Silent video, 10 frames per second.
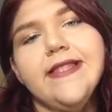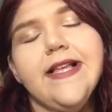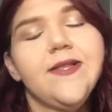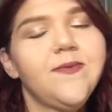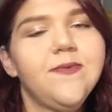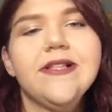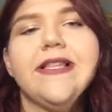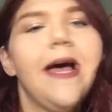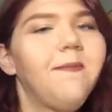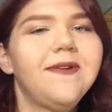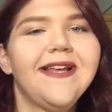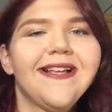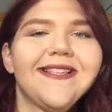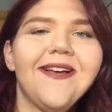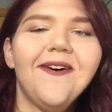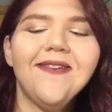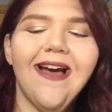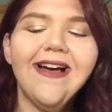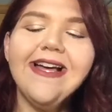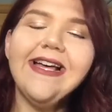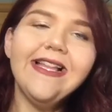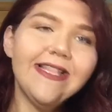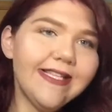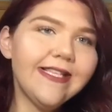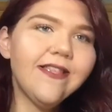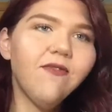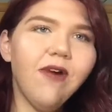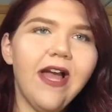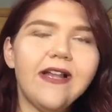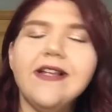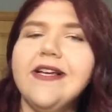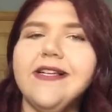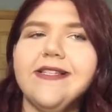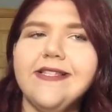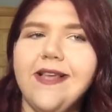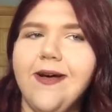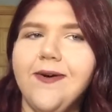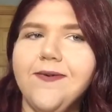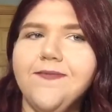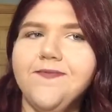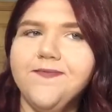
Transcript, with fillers: that's what's happening. So yeah, this is the red. So